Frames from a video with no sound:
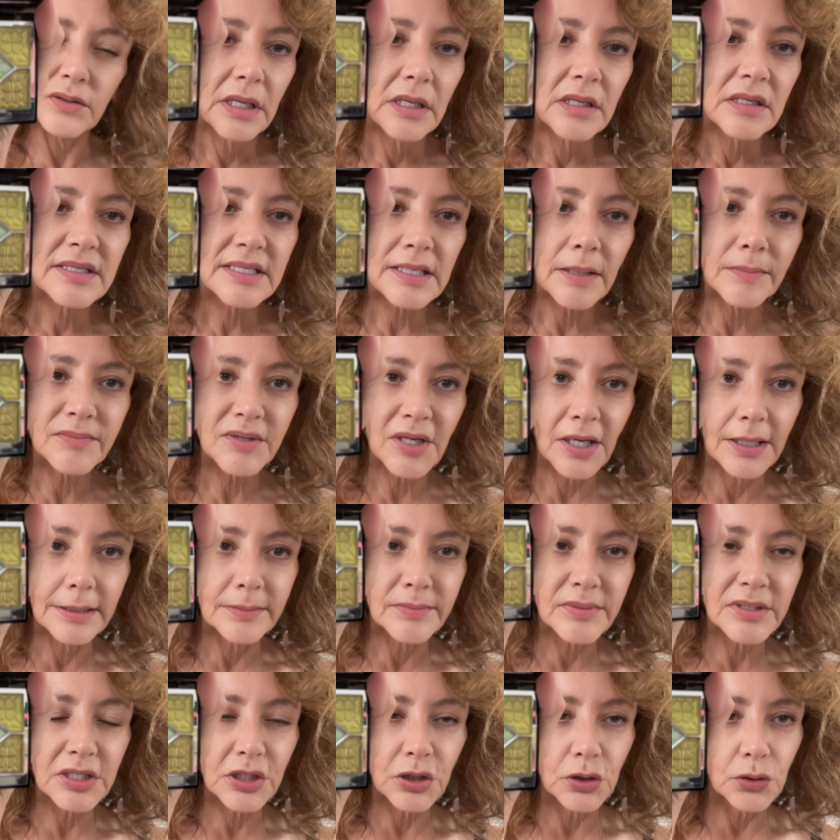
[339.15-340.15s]
Sometimes
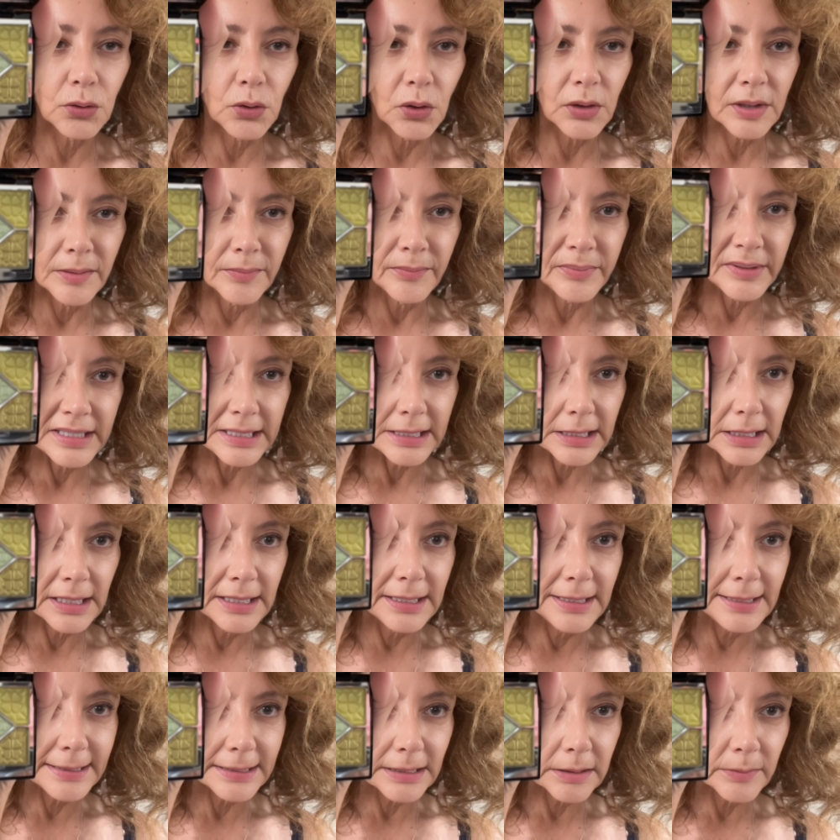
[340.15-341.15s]
Dior can be a
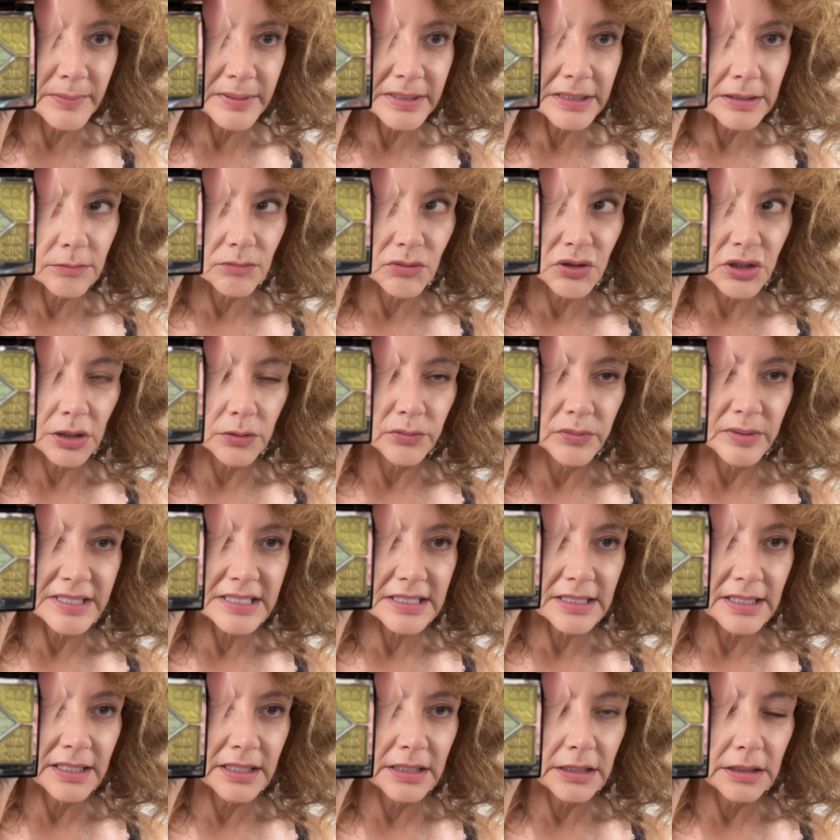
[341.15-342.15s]
little bit, shall we
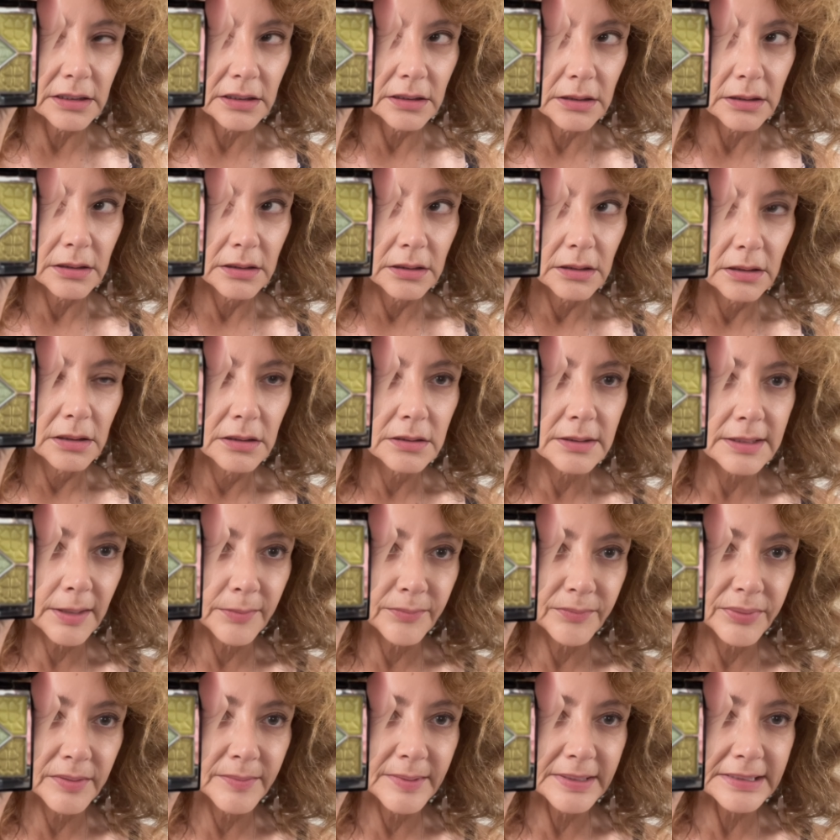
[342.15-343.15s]
say,
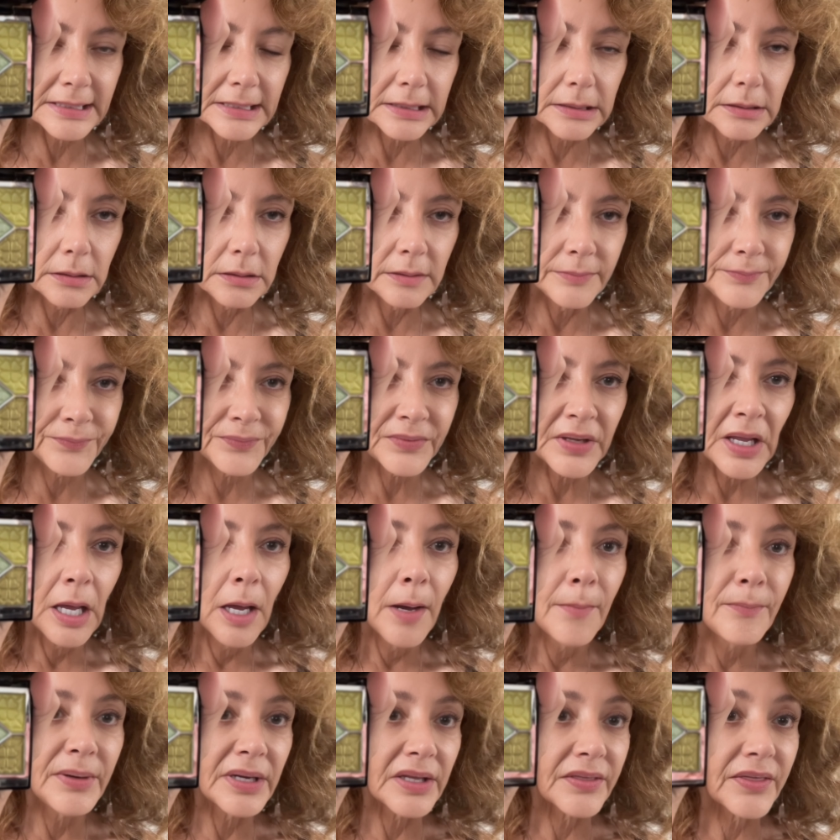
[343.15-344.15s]
temperamental,
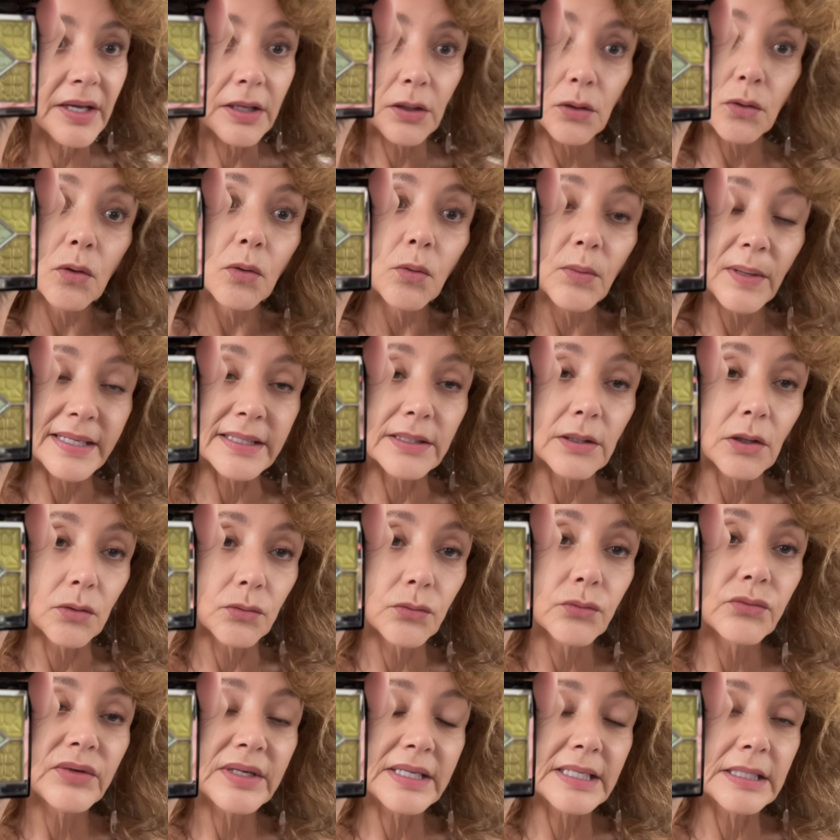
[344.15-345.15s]
but they all went on
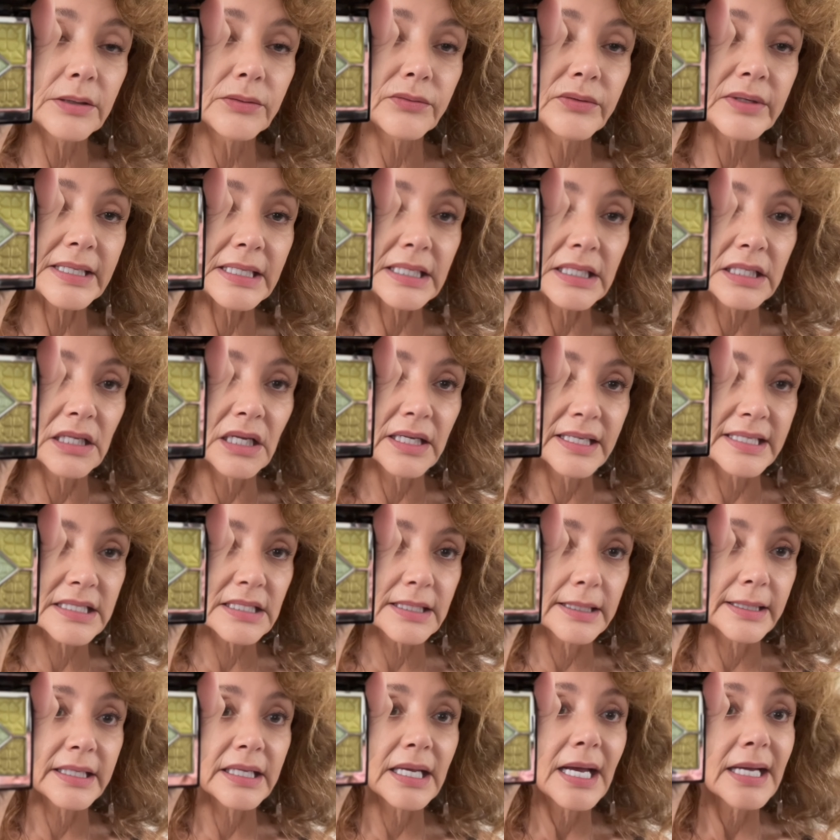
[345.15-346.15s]
really, really
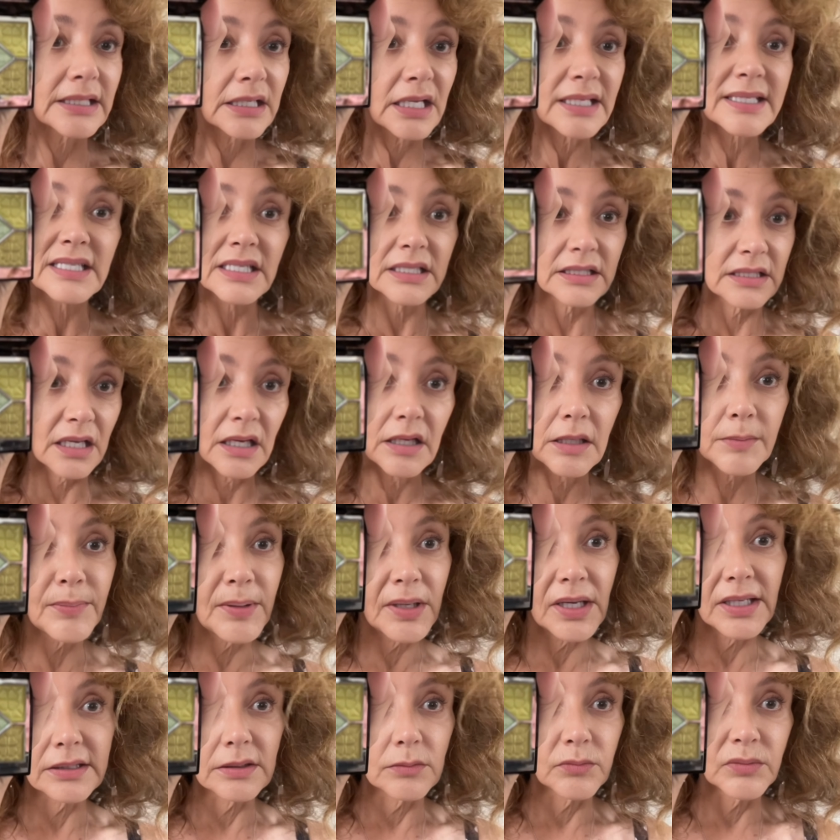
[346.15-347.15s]
nicely. And I
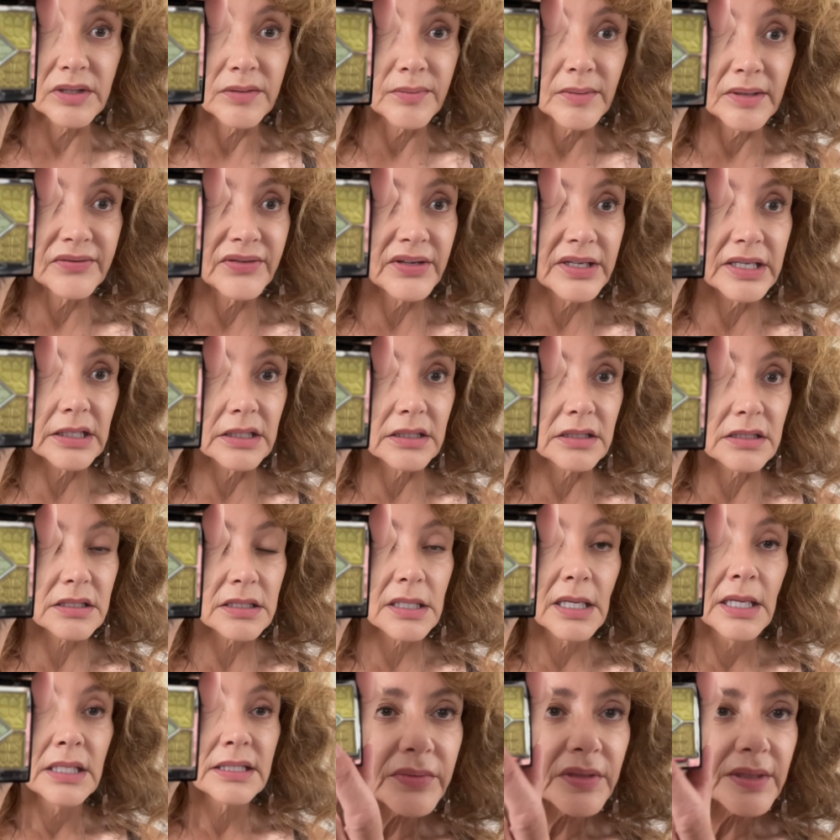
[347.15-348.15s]
applied them with my fingers.
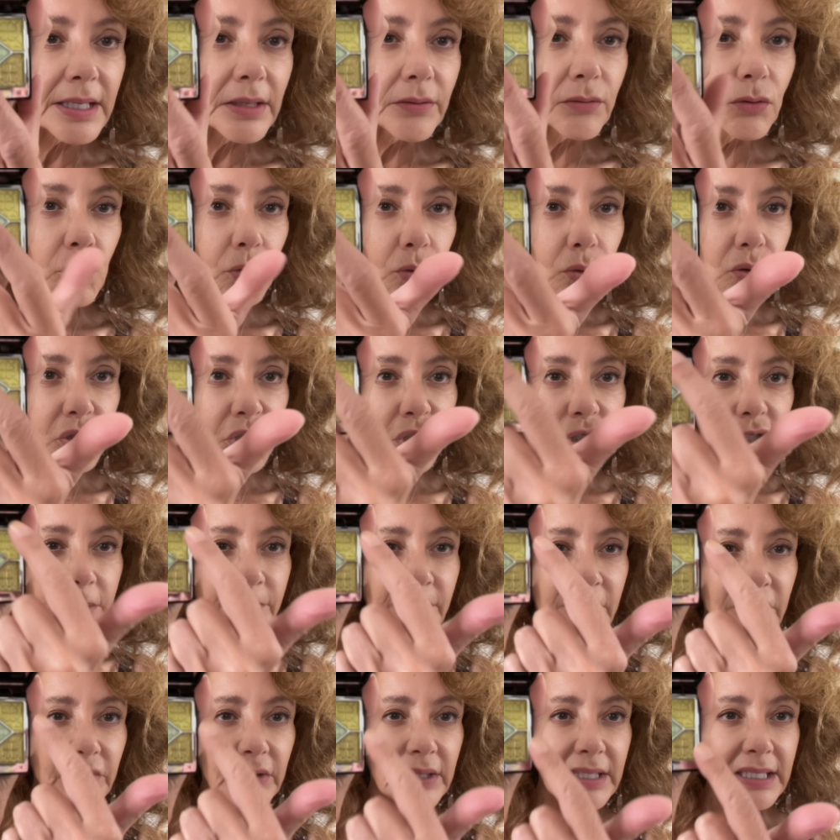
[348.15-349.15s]
They're all
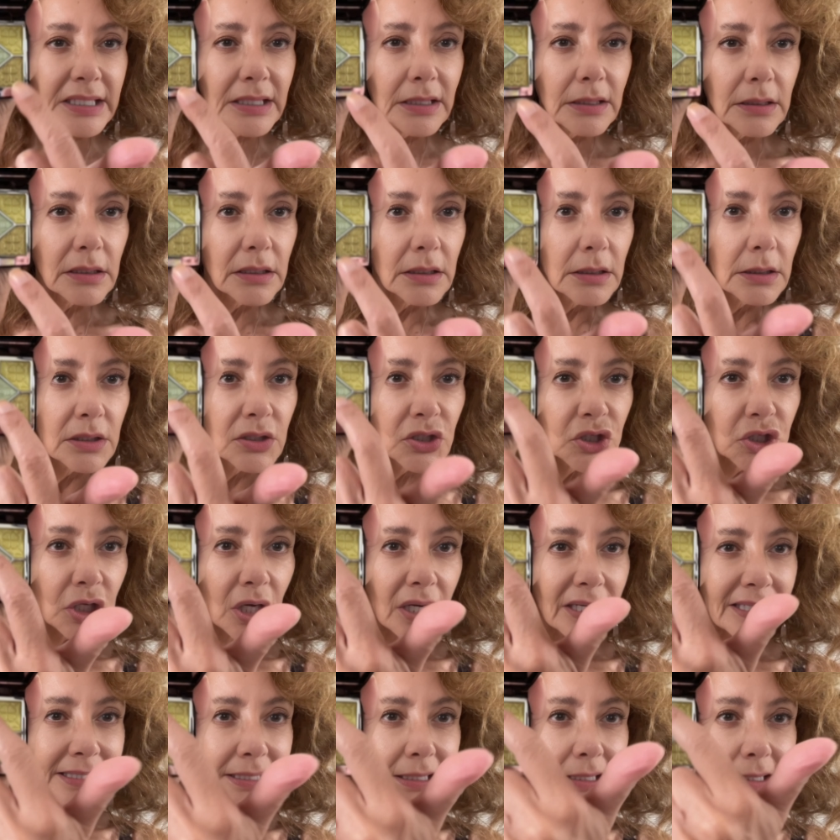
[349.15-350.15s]
shimmery,
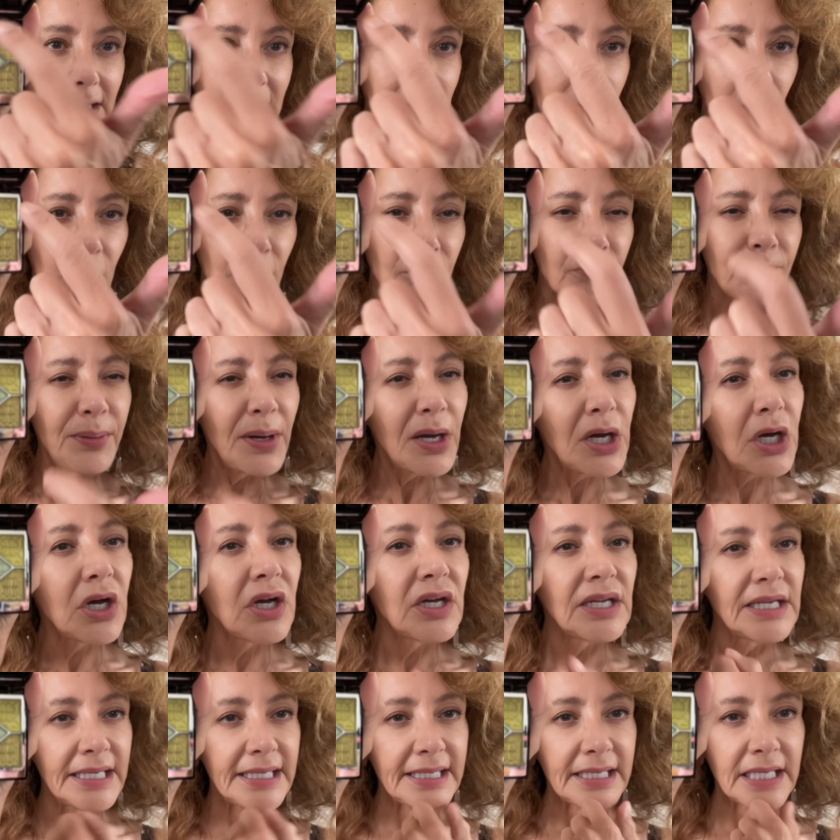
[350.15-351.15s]
shiny,
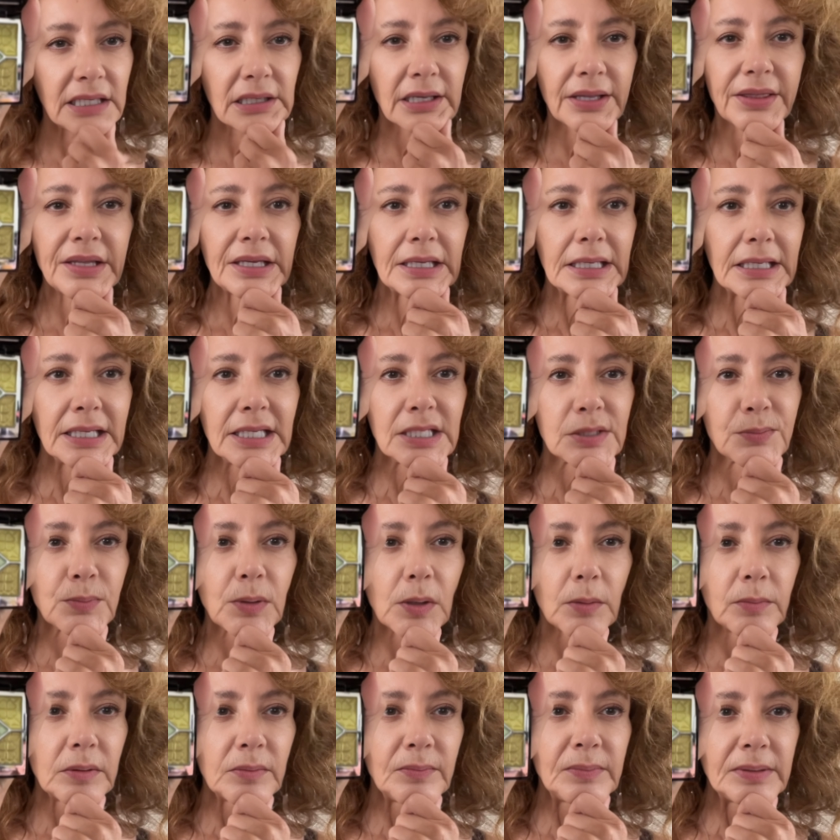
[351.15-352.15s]
pearly, I think is
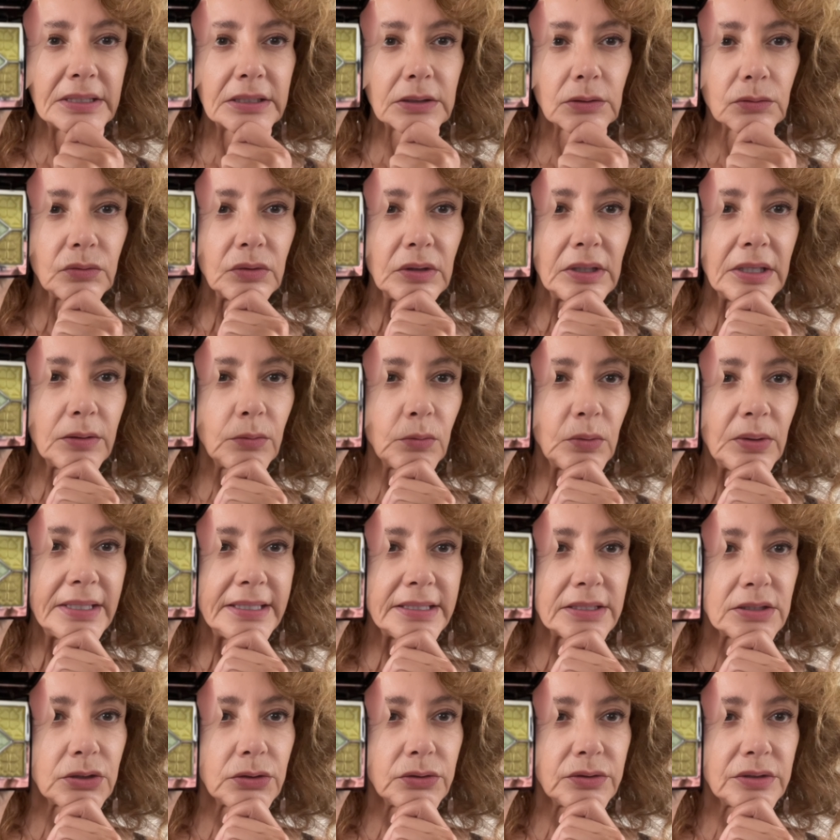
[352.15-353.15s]
probably the right way
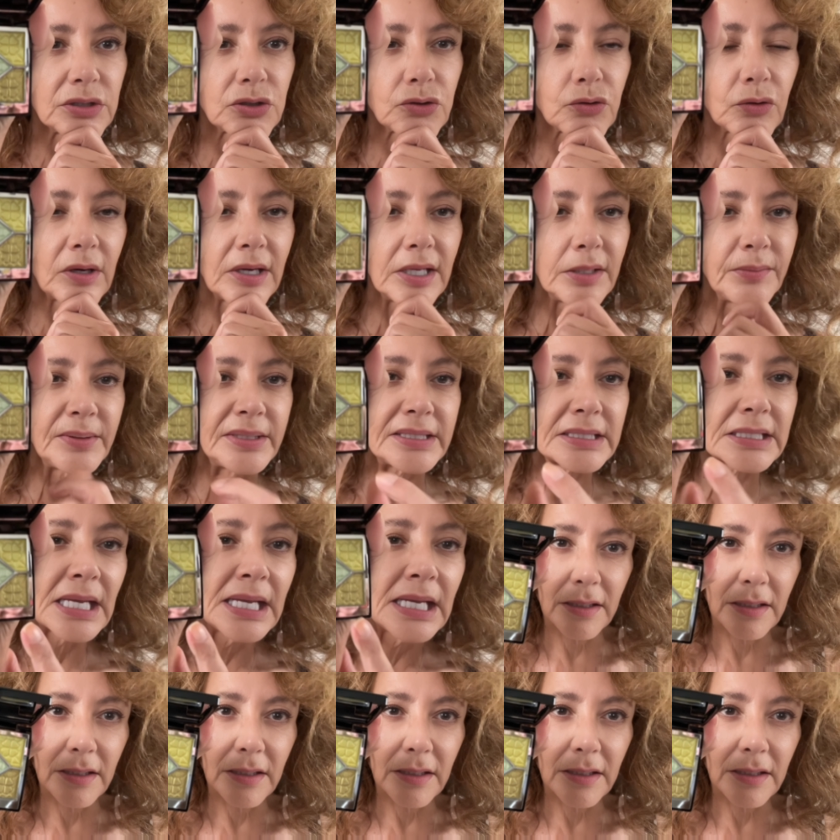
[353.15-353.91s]
to describe it.